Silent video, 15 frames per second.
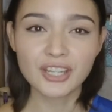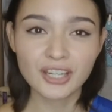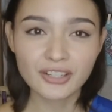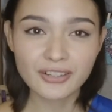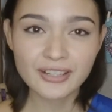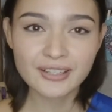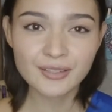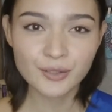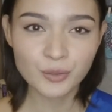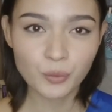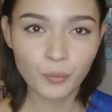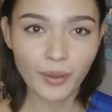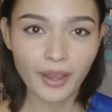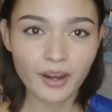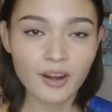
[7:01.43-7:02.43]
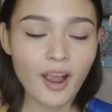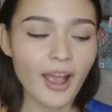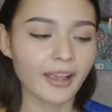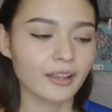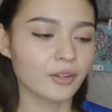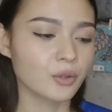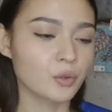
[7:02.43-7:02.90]
earrings to wear.
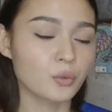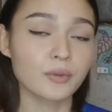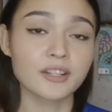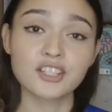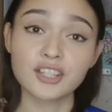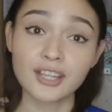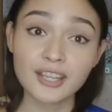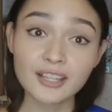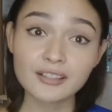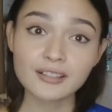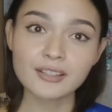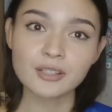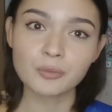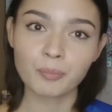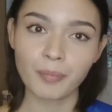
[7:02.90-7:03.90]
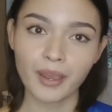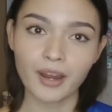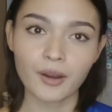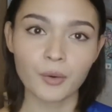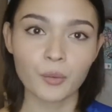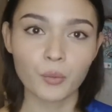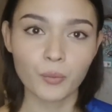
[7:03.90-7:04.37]
I knew which heels to
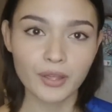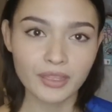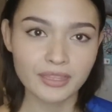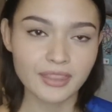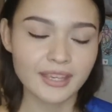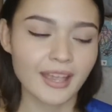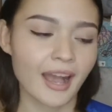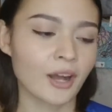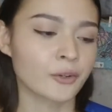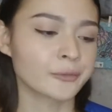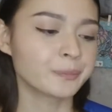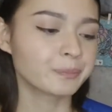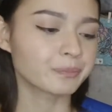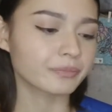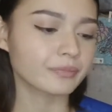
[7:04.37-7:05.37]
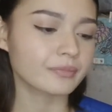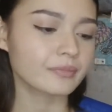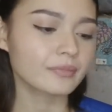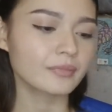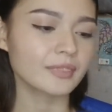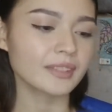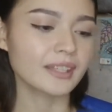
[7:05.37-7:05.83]
pair with the gown.
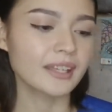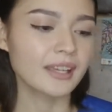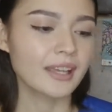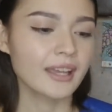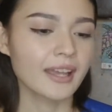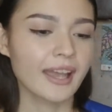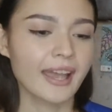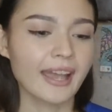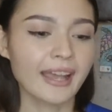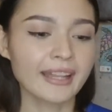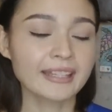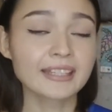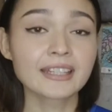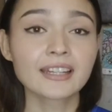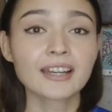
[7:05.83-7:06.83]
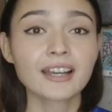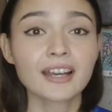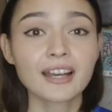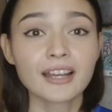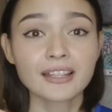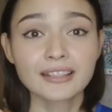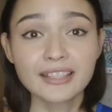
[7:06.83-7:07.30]
And
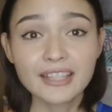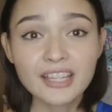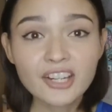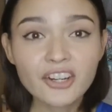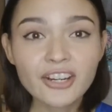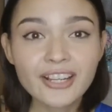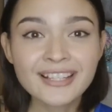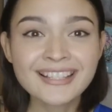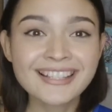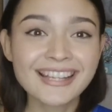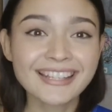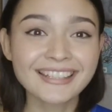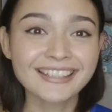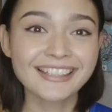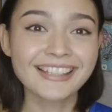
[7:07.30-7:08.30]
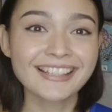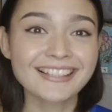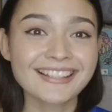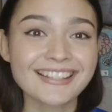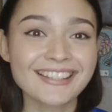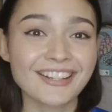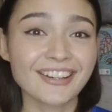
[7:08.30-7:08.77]
the earrings and the
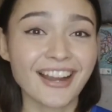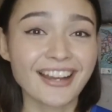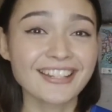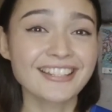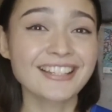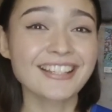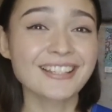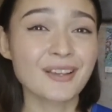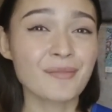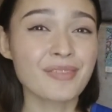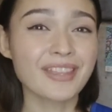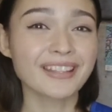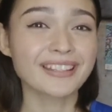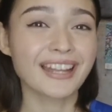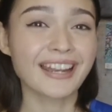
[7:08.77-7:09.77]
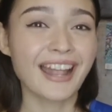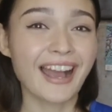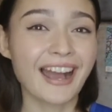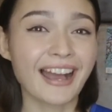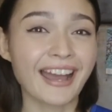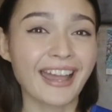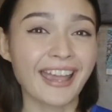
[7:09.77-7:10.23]
heels are actually something that
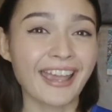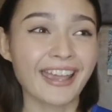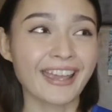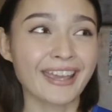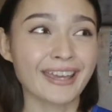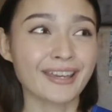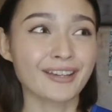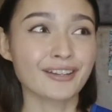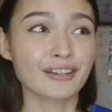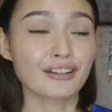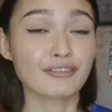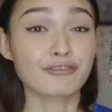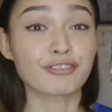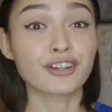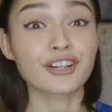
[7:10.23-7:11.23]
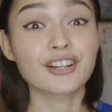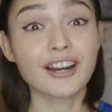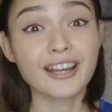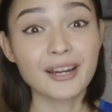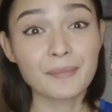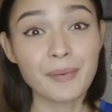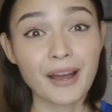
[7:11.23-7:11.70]
I
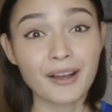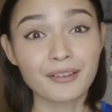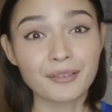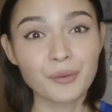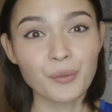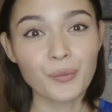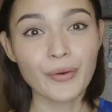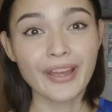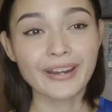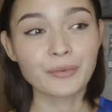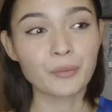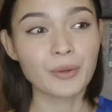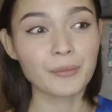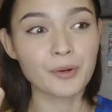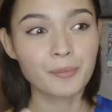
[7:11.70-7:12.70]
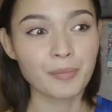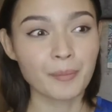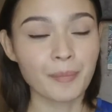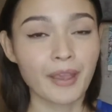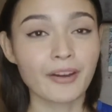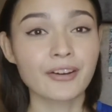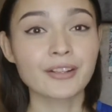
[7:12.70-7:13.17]
forgot about when we were
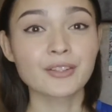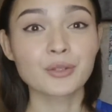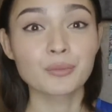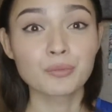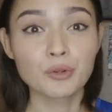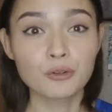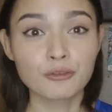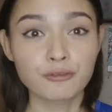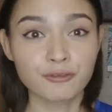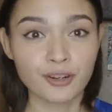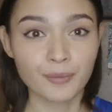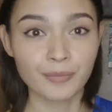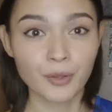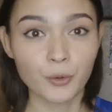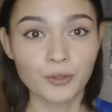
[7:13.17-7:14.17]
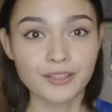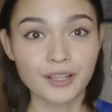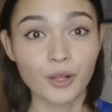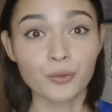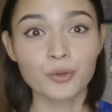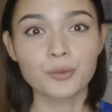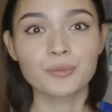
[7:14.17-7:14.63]
preparing to move from the
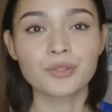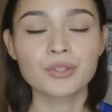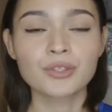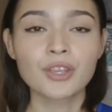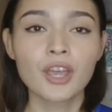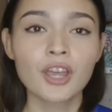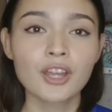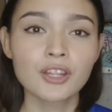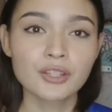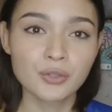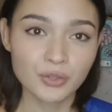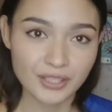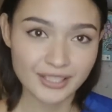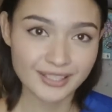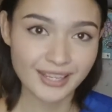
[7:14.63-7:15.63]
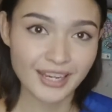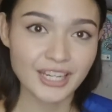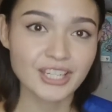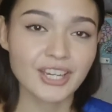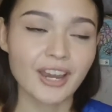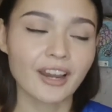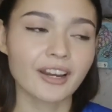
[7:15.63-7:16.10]
hotel rooms to the
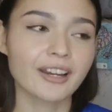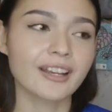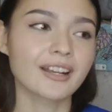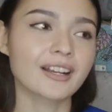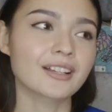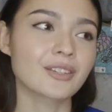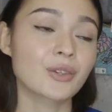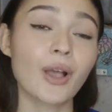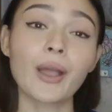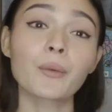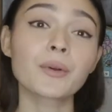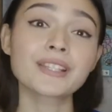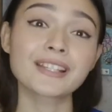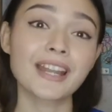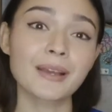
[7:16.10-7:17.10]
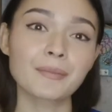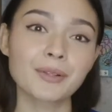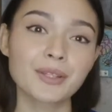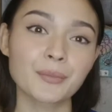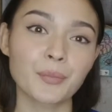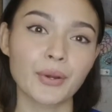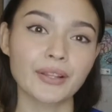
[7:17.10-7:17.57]
stage area. So I wasn't able
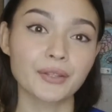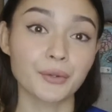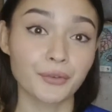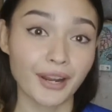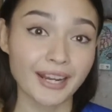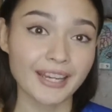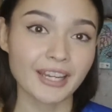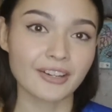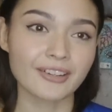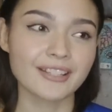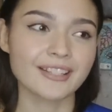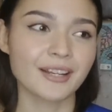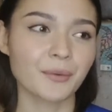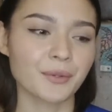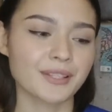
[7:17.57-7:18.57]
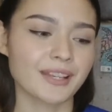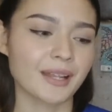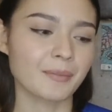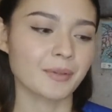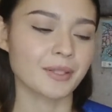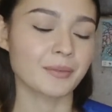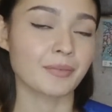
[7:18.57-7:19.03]
to bring the right earrings and I wasn't
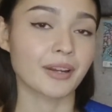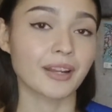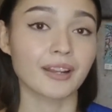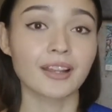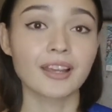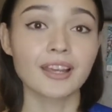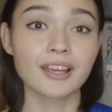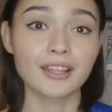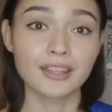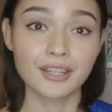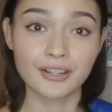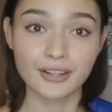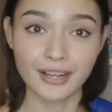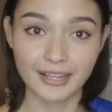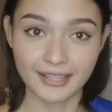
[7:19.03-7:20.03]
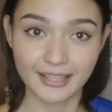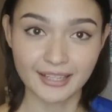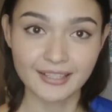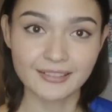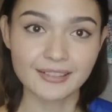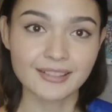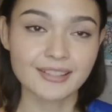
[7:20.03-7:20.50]
able to bring the right
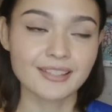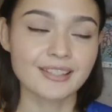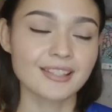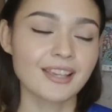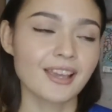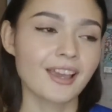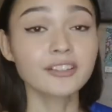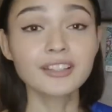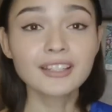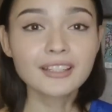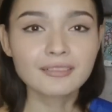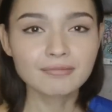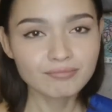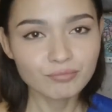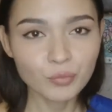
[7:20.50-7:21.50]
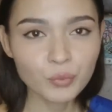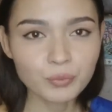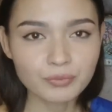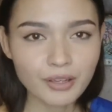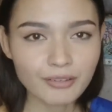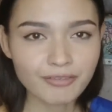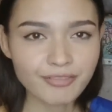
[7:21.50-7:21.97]
heels. Not that it
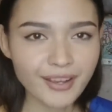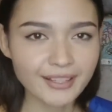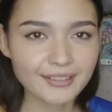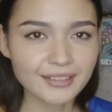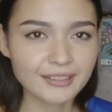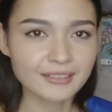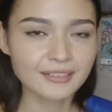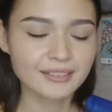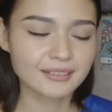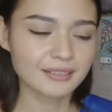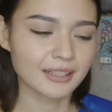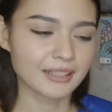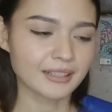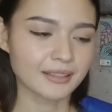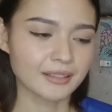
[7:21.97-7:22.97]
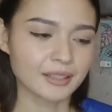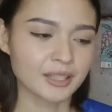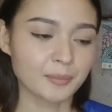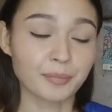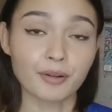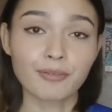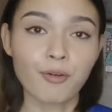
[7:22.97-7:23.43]
affected
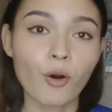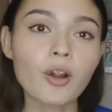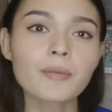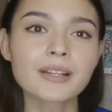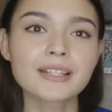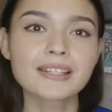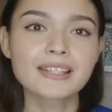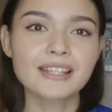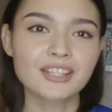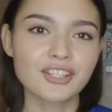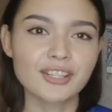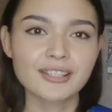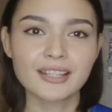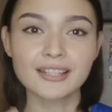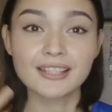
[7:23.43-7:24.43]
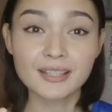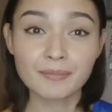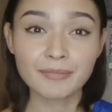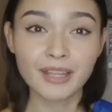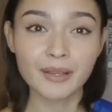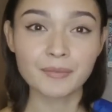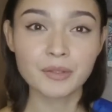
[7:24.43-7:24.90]
the performance, it's just that
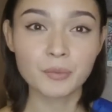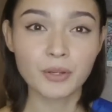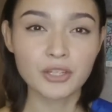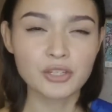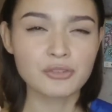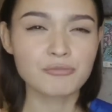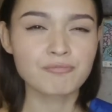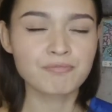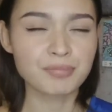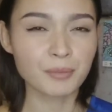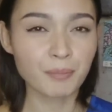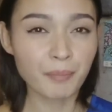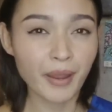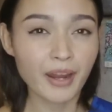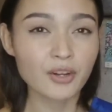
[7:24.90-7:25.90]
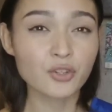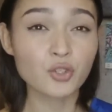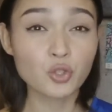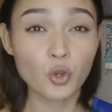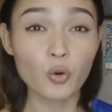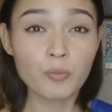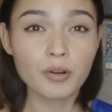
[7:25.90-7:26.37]
sometimes when you prepare
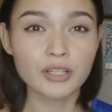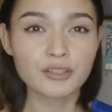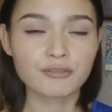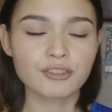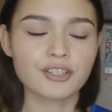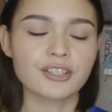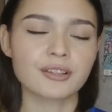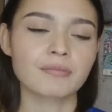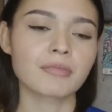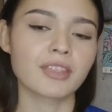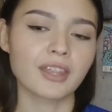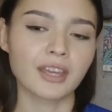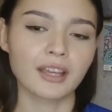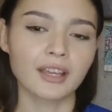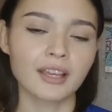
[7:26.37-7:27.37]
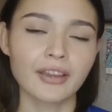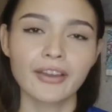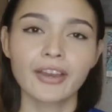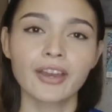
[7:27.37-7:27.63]
so much for something,